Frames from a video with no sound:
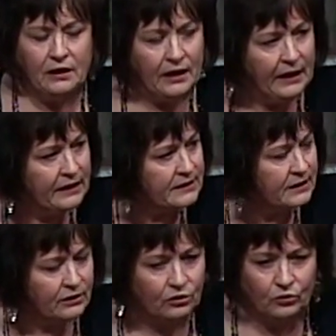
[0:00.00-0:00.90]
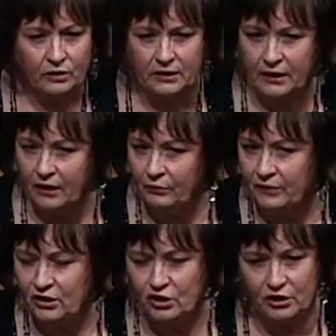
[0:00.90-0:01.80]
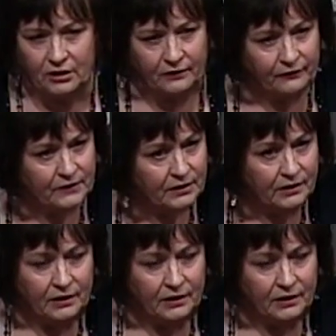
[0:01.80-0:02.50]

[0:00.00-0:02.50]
asking the Lord to help me shift,